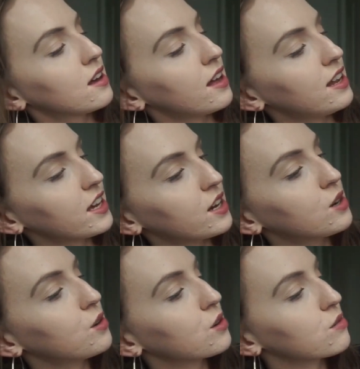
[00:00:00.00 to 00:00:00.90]

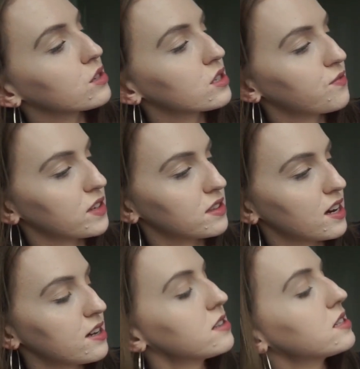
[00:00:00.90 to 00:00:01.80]
Leo rules the 5th
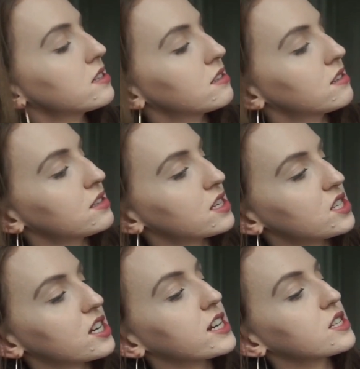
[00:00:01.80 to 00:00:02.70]
house,
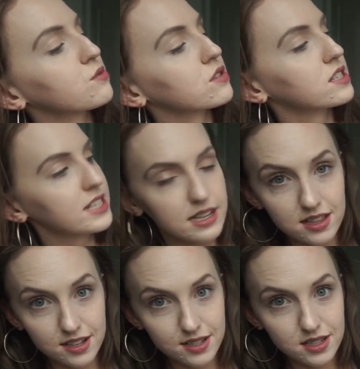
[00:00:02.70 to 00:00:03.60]
Sagittarius rules the 9th
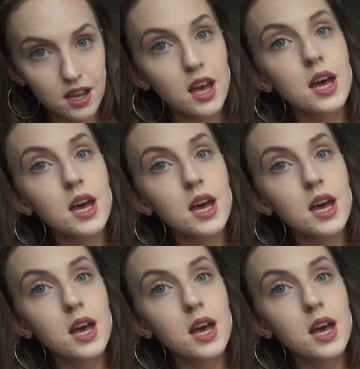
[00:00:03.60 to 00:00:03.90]
house.